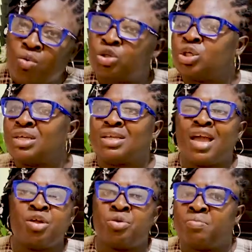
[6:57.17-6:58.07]
Once you can
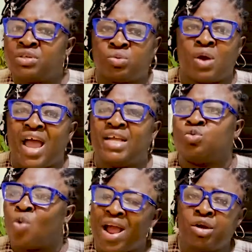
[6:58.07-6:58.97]
get your numbers right,
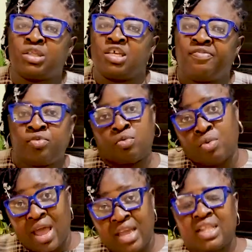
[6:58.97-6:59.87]
why not, if not
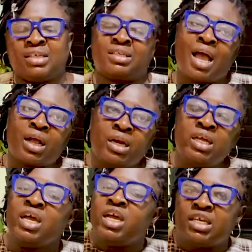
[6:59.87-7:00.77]
right?
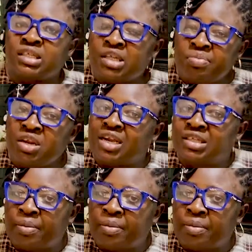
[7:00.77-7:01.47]
Exactly. It's the same thing that is